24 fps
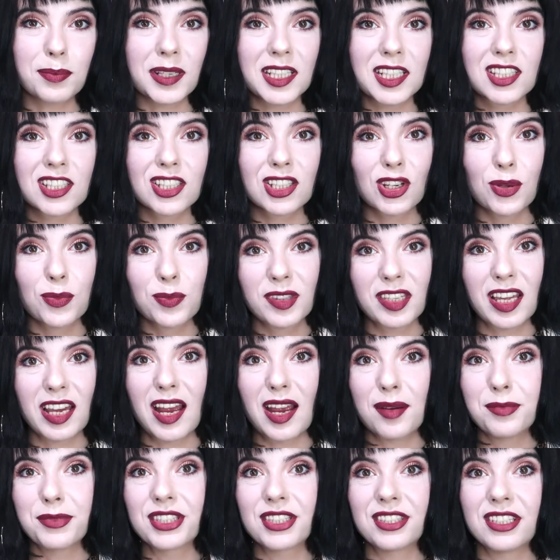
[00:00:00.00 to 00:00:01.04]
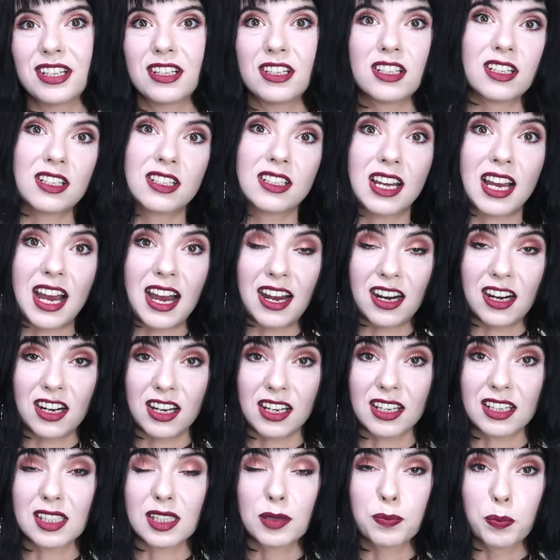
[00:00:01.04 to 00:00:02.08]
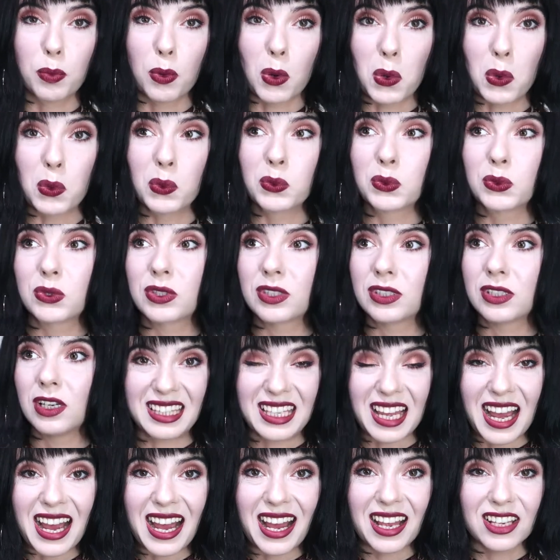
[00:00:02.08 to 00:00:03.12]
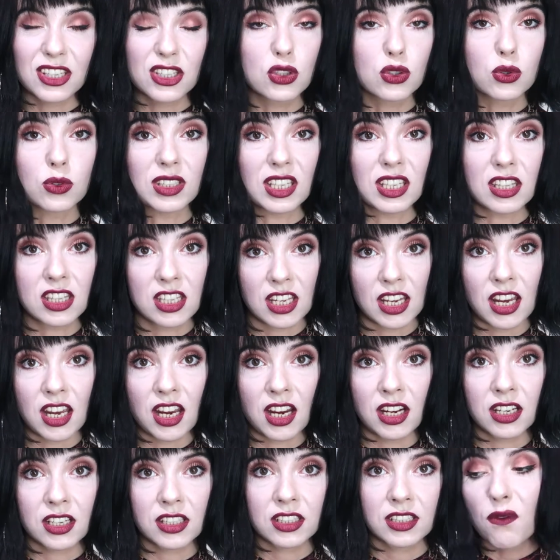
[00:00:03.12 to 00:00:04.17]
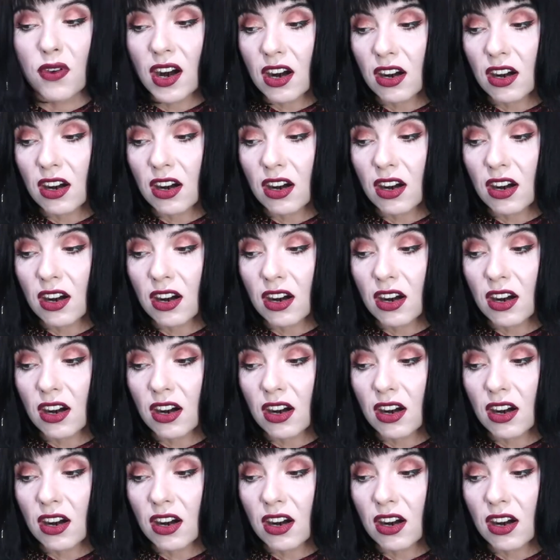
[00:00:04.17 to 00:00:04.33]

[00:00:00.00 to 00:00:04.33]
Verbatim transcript: but sometimes they are exposed dust to the dirt.